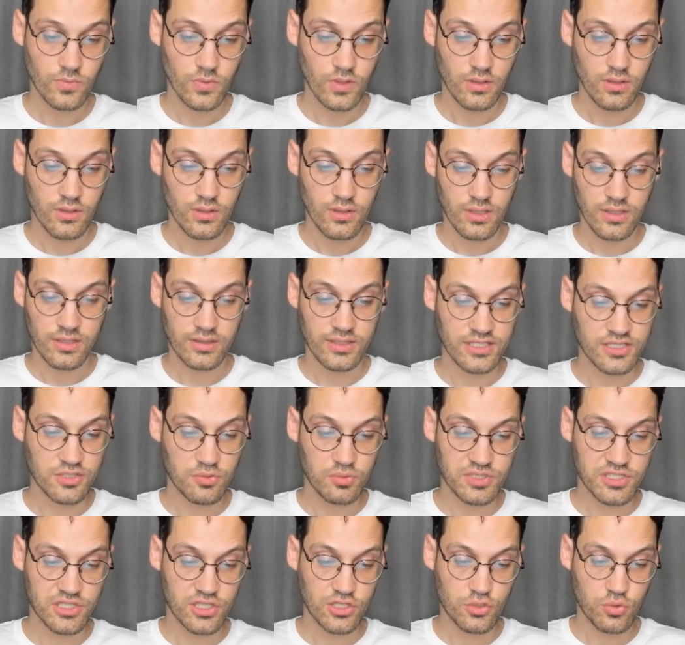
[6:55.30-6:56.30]
And this was
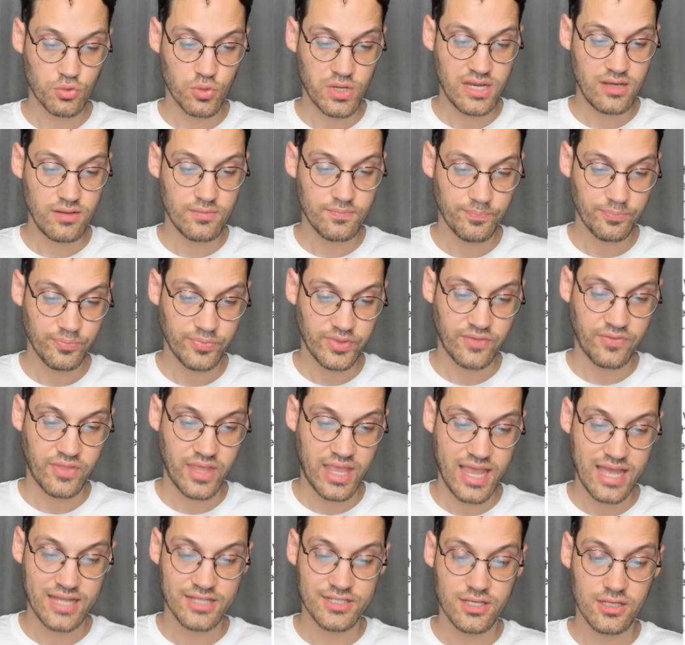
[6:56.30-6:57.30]
the tweet that they
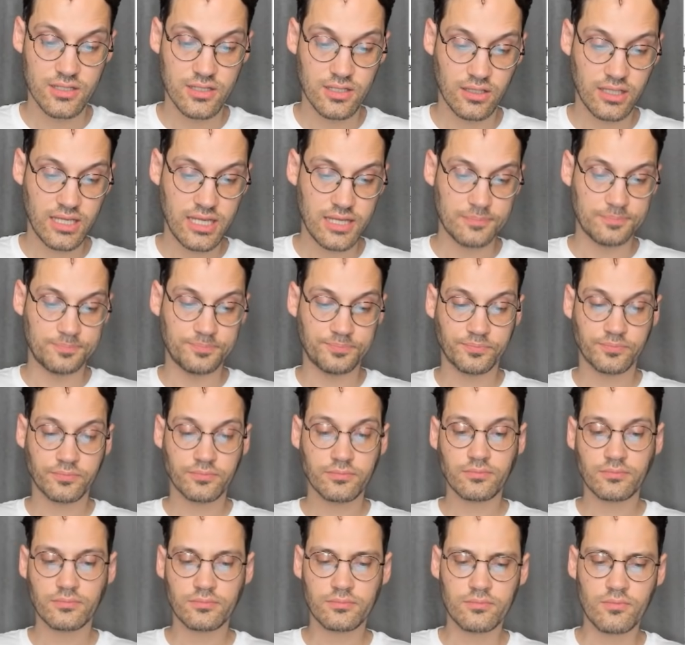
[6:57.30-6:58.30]
had to delete.
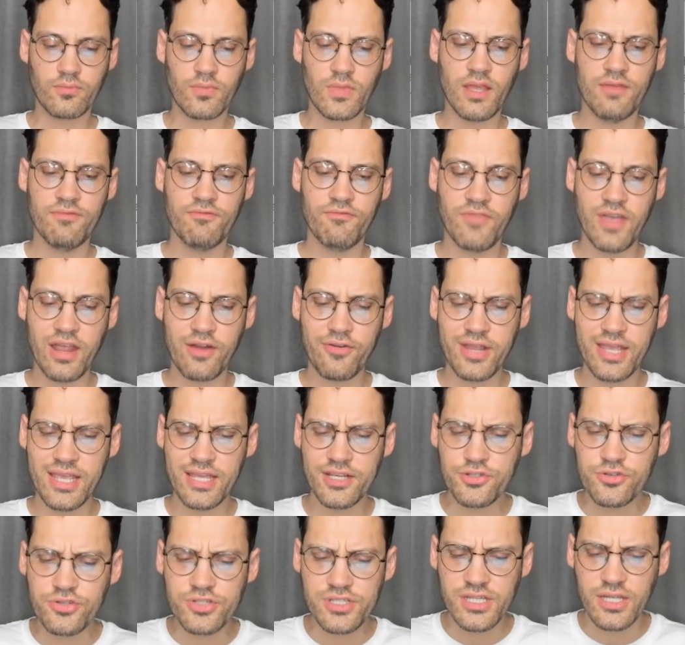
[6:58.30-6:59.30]
Very
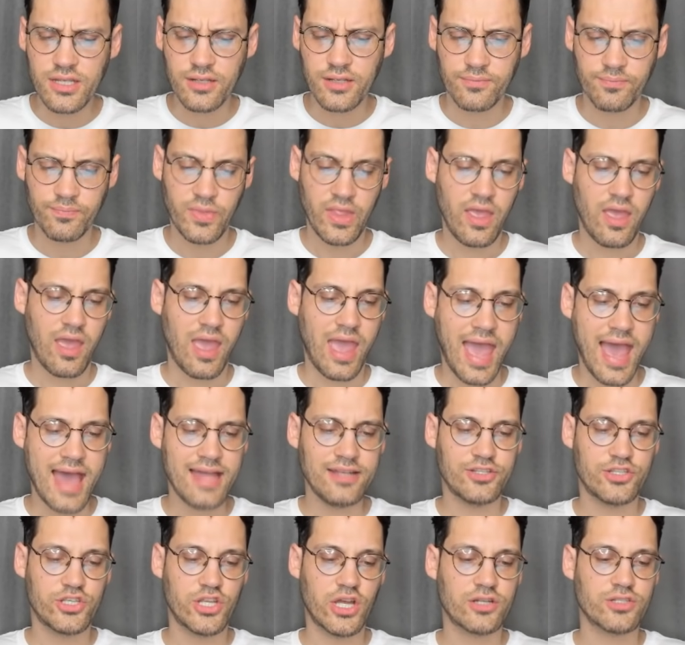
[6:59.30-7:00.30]
interesting. At
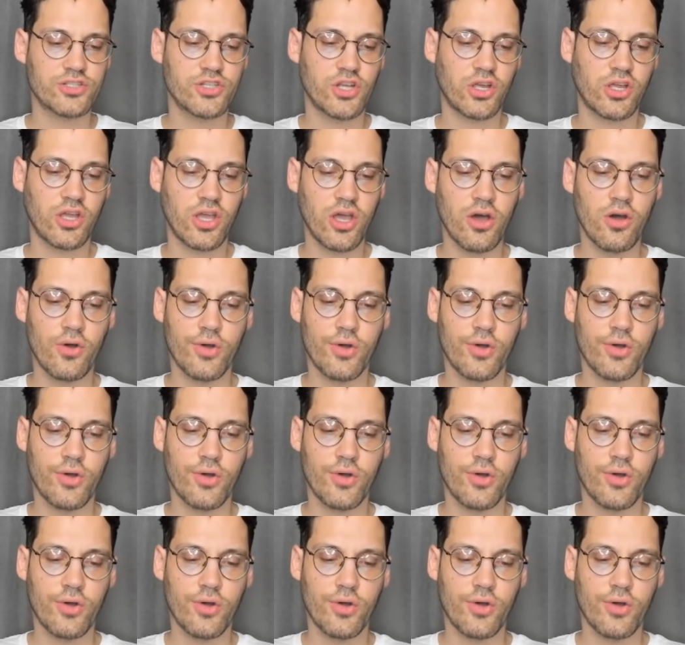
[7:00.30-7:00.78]
DuckDuckGo has